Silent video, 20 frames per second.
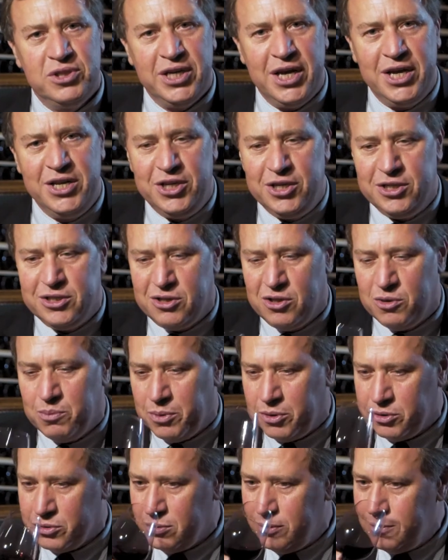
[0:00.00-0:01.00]
10 years in the
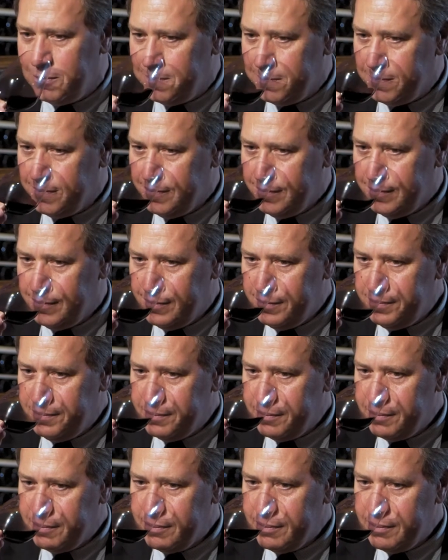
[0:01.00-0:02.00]
bottle.
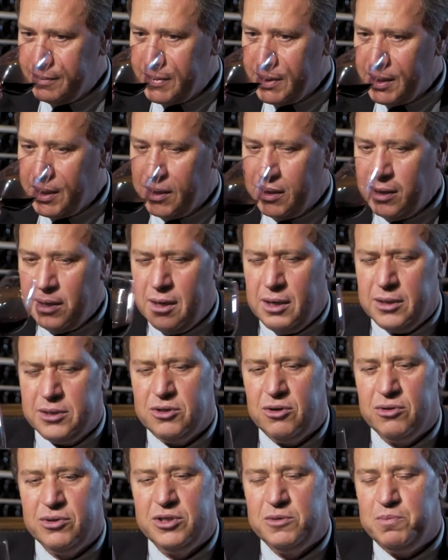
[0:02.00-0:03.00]

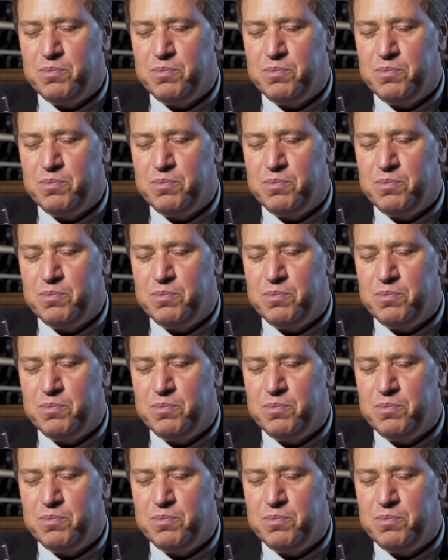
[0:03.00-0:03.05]
So it's